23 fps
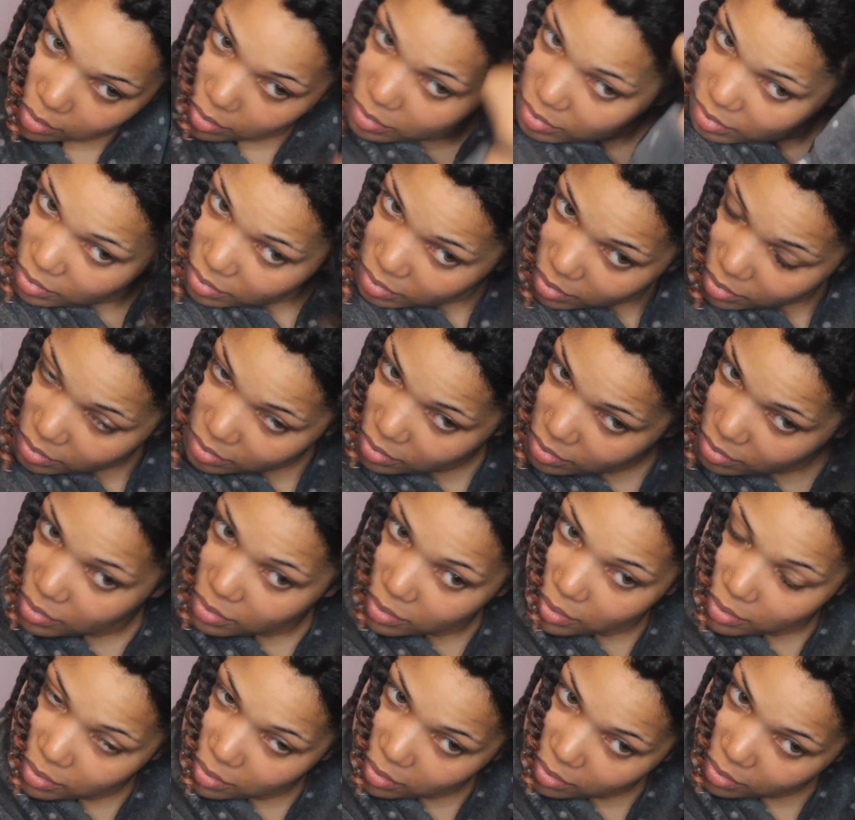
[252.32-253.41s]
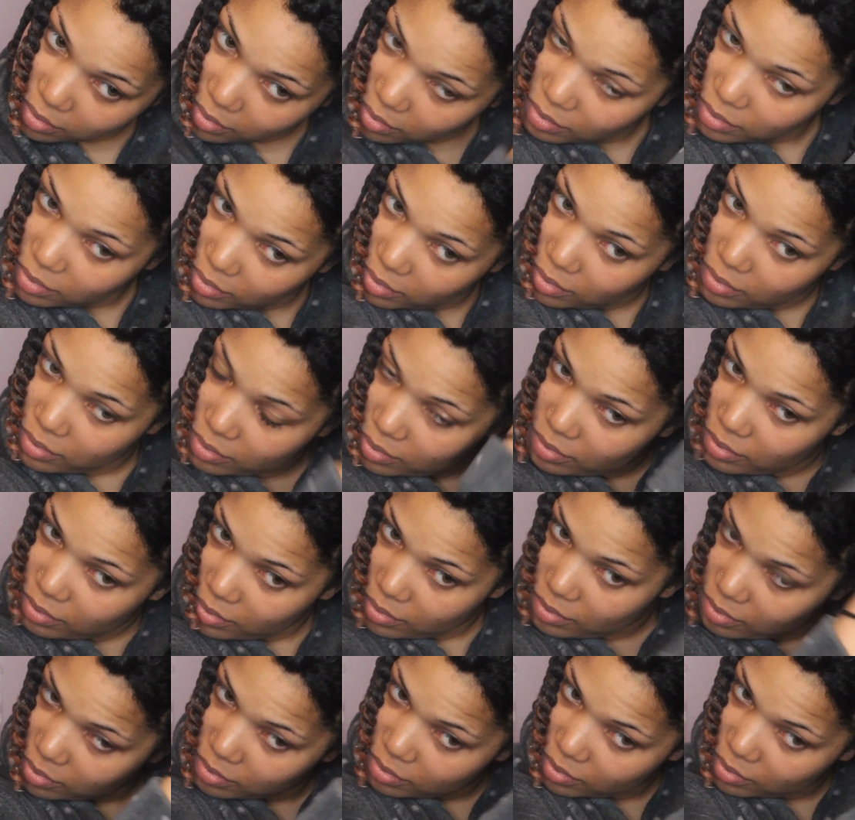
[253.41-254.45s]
Moisturizer was really going to give me